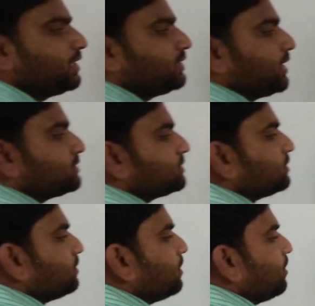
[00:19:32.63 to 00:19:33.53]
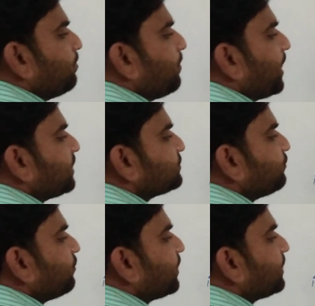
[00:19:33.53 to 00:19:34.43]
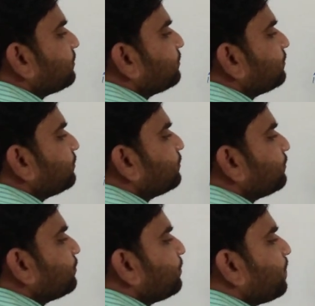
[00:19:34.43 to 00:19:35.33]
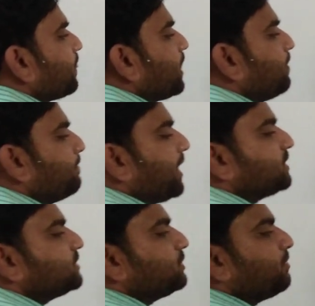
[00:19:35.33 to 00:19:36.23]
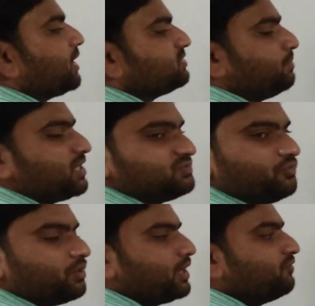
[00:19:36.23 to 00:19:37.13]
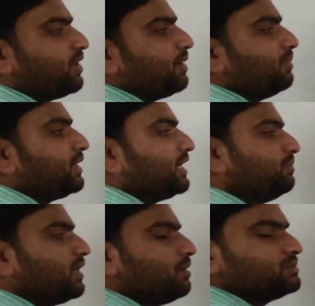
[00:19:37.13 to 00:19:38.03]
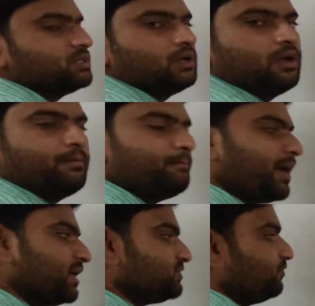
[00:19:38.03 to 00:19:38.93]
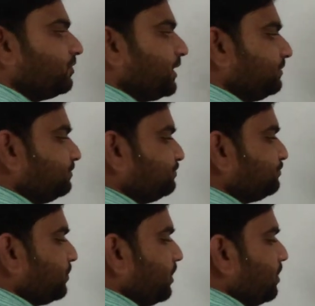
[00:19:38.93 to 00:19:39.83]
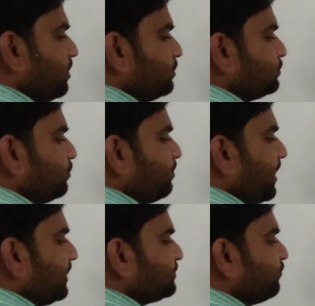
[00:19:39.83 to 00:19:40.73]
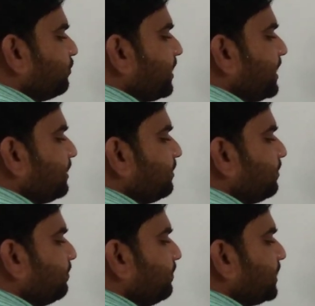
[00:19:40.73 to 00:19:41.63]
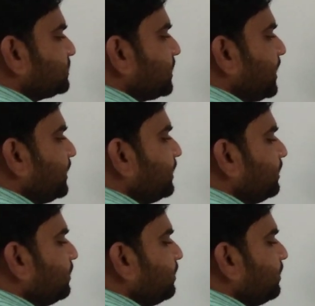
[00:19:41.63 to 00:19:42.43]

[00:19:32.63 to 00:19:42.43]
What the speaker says: it as minus 4i. Minus into minus plus 4i, when I bring it becomes minus 4i. So minus 4i plus I